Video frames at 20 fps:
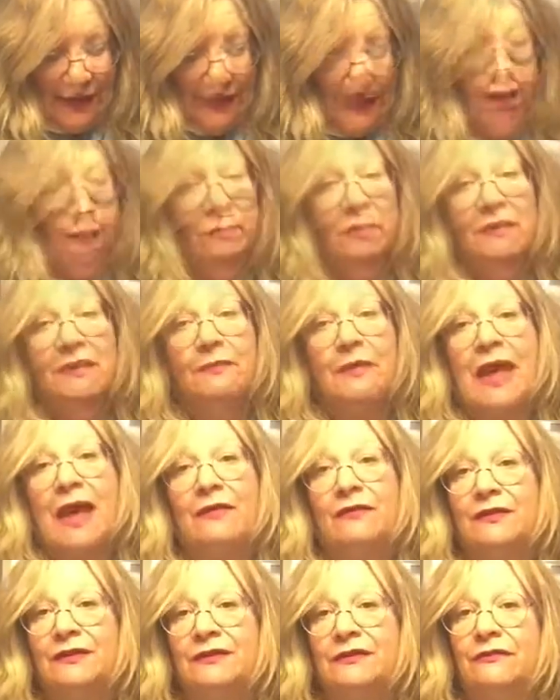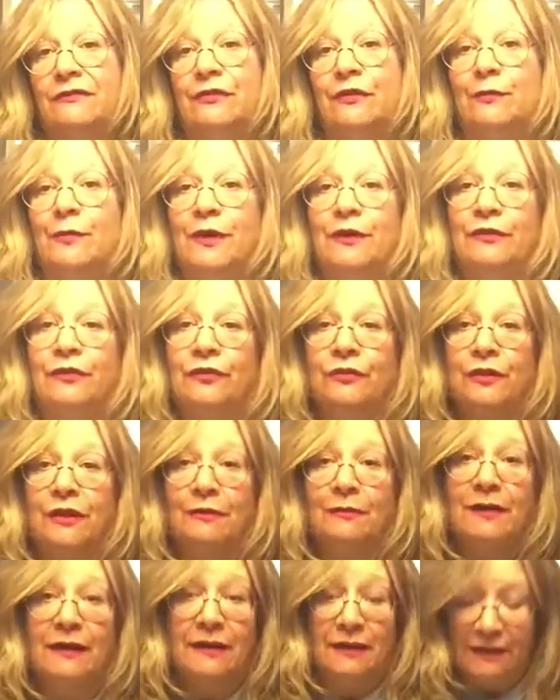I'm going to have it sit for about 30
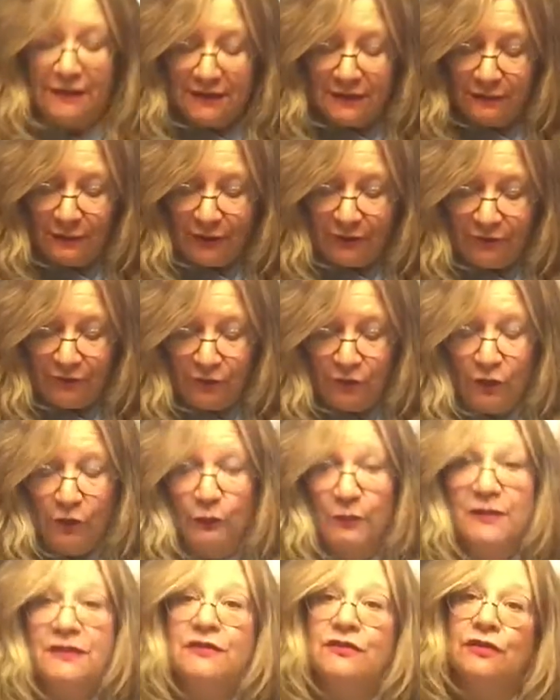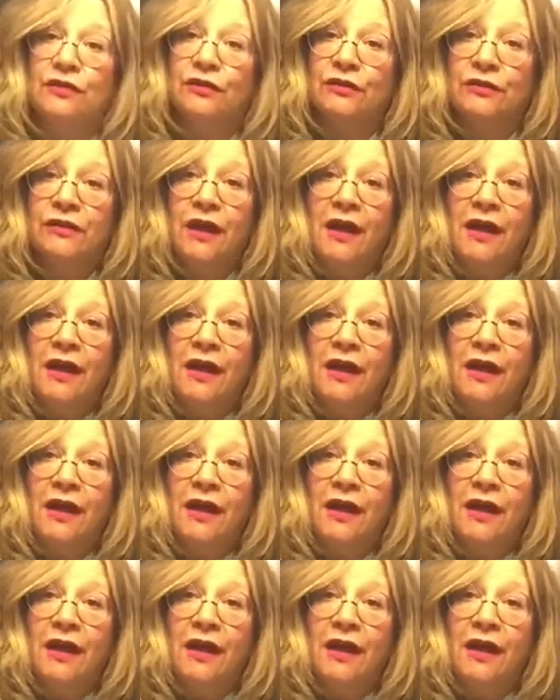minutes before we start